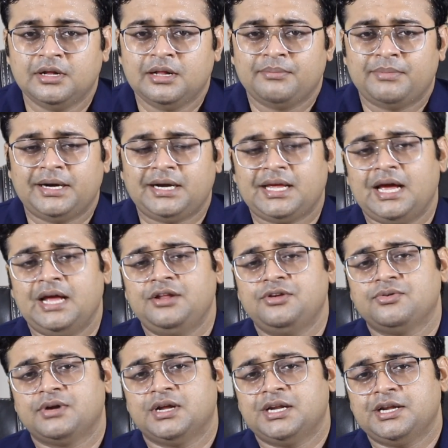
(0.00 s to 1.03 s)
But can
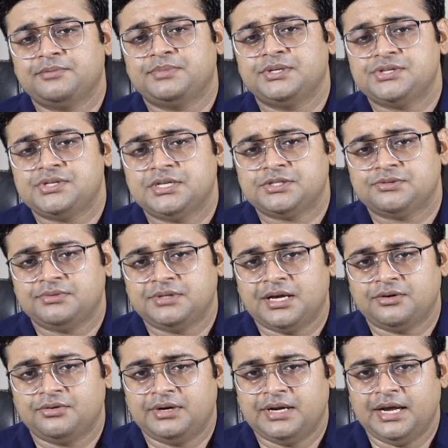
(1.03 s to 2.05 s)
you run a business
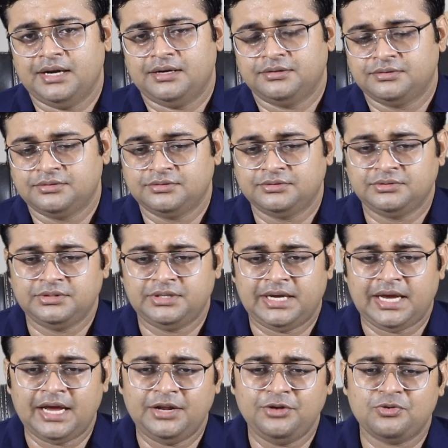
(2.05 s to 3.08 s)
without that?
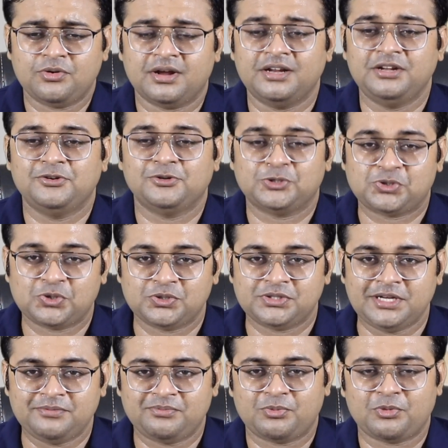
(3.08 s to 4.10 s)
Can you run your social
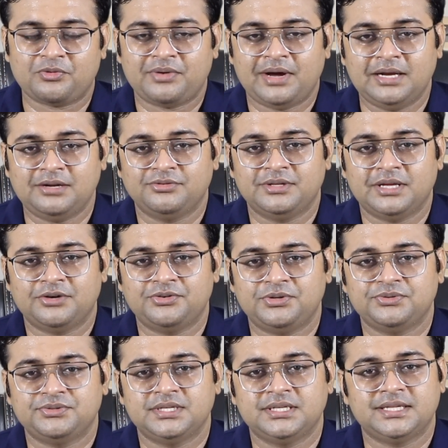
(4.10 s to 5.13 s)
profile without
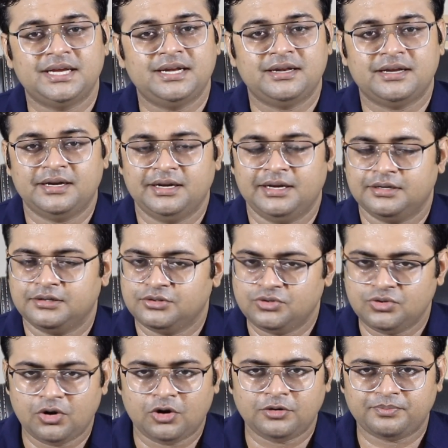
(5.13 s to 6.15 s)
using the internet?
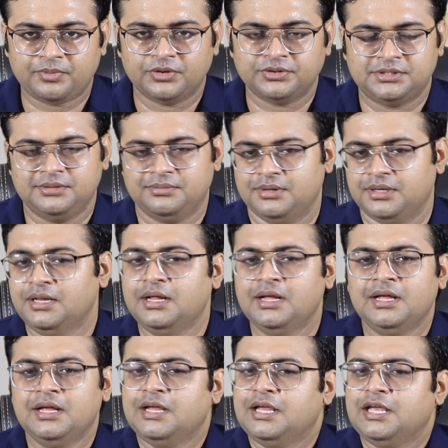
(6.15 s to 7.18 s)
Not possible.
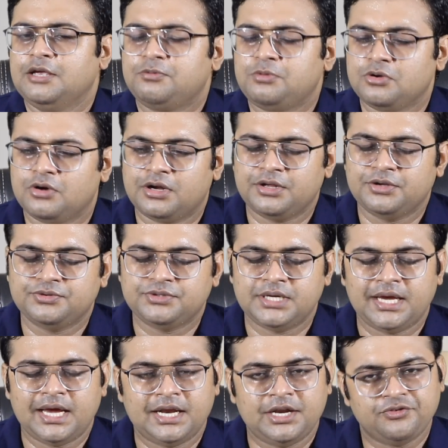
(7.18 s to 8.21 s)
If you are
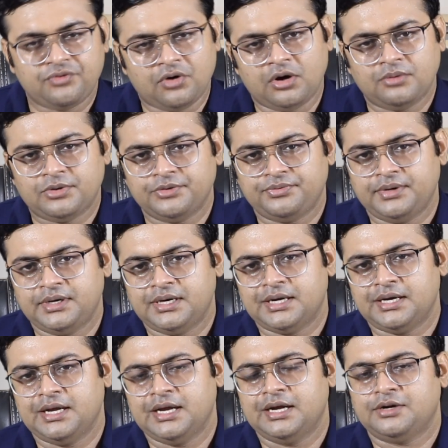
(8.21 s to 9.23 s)
using any form of
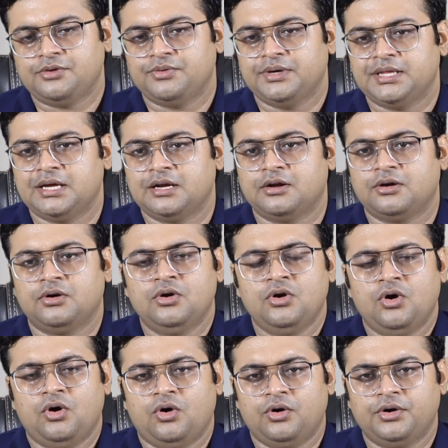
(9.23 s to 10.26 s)
internet, whether
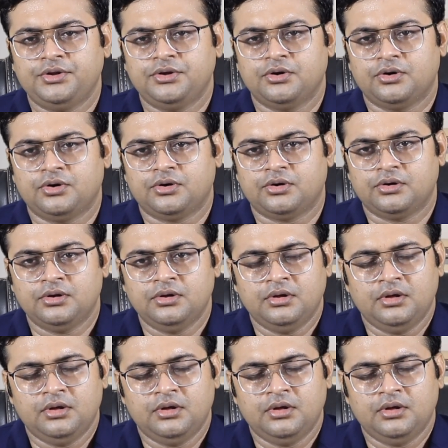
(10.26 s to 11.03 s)
on your